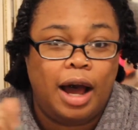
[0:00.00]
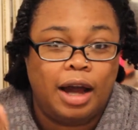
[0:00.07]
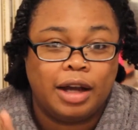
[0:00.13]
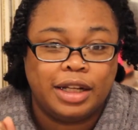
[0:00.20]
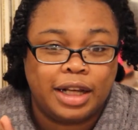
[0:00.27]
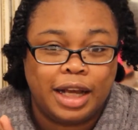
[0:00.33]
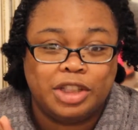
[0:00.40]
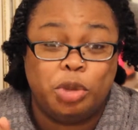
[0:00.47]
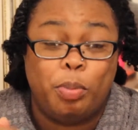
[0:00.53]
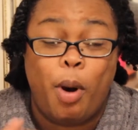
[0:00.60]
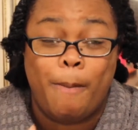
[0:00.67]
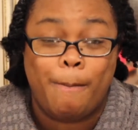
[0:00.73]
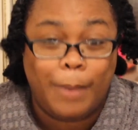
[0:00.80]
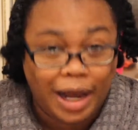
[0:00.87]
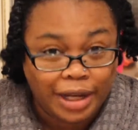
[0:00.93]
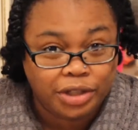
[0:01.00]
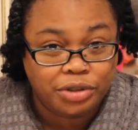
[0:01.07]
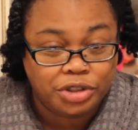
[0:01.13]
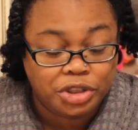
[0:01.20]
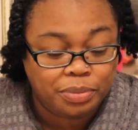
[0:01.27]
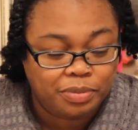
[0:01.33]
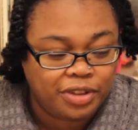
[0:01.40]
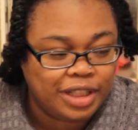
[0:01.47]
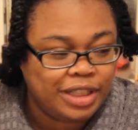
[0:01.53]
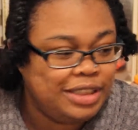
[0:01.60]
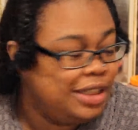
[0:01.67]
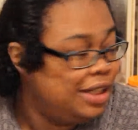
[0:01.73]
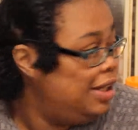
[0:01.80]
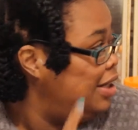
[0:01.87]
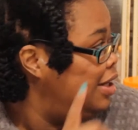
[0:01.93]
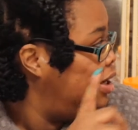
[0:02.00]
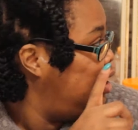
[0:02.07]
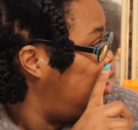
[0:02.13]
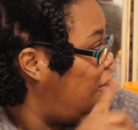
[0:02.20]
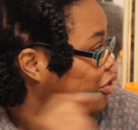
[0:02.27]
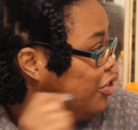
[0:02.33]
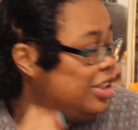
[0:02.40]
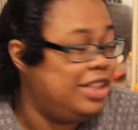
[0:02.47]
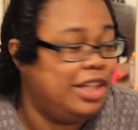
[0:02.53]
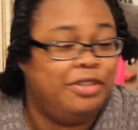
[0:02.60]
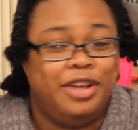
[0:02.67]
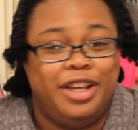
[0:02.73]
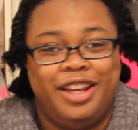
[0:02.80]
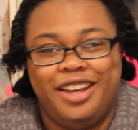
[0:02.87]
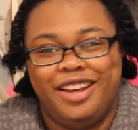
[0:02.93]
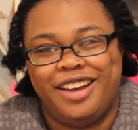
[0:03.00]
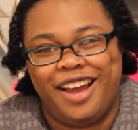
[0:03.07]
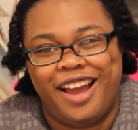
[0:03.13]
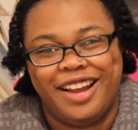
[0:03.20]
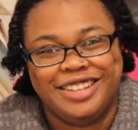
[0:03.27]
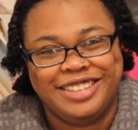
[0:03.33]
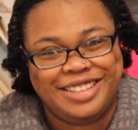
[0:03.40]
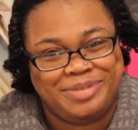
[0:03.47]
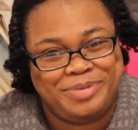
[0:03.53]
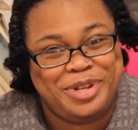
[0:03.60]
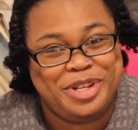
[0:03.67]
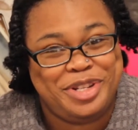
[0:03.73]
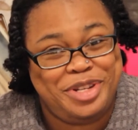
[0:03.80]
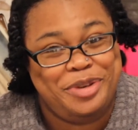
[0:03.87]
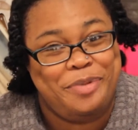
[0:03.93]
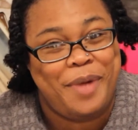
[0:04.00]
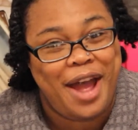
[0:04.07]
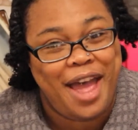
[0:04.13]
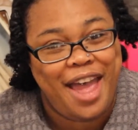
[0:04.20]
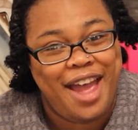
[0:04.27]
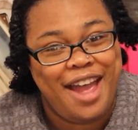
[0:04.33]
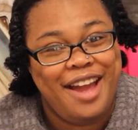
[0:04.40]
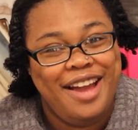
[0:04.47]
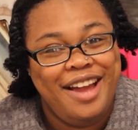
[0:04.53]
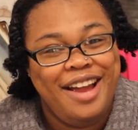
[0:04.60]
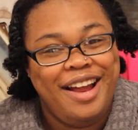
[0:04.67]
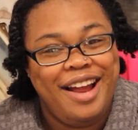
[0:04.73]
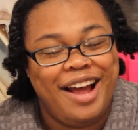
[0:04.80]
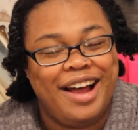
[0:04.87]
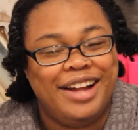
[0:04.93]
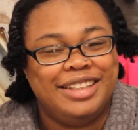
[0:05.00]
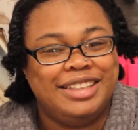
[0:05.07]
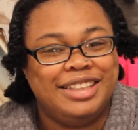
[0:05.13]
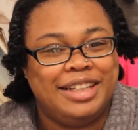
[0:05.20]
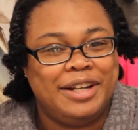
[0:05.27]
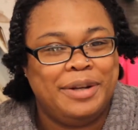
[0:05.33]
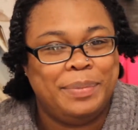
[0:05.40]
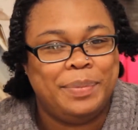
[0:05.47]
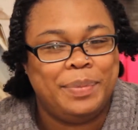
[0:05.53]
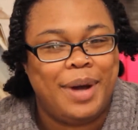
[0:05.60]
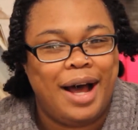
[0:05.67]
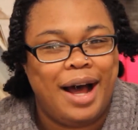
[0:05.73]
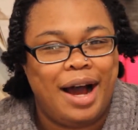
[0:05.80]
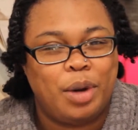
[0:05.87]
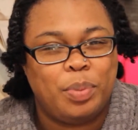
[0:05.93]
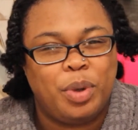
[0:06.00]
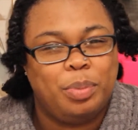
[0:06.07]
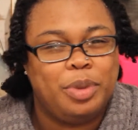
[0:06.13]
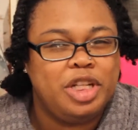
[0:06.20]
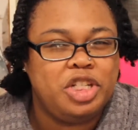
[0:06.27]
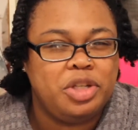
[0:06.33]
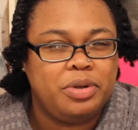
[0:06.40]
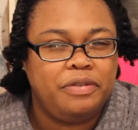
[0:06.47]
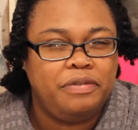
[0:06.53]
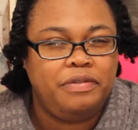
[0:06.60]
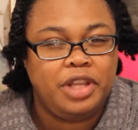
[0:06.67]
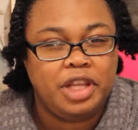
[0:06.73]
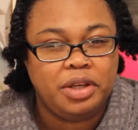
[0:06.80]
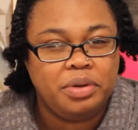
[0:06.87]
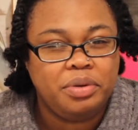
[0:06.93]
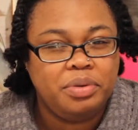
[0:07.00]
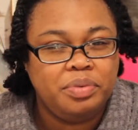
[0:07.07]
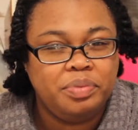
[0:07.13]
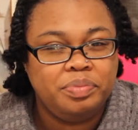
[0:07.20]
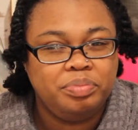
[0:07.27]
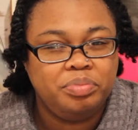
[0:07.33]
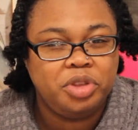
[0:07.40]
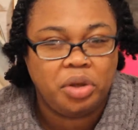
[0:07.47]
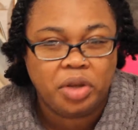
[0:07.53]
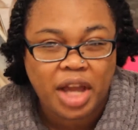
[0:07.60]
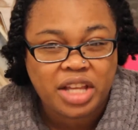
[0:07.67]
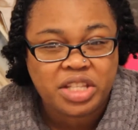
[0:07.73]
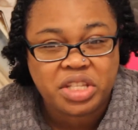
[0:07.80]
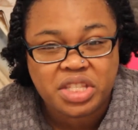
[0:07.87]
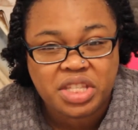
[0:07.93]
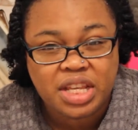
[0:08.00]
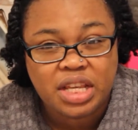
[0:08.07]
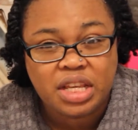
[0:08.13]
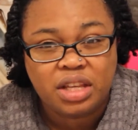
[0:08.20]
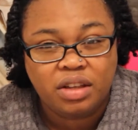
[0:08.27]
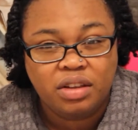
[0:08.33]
I'm going to catch up on my YouTube fix on the TV and I'm going to do my hair. And I'll probably do a few so you guys can see.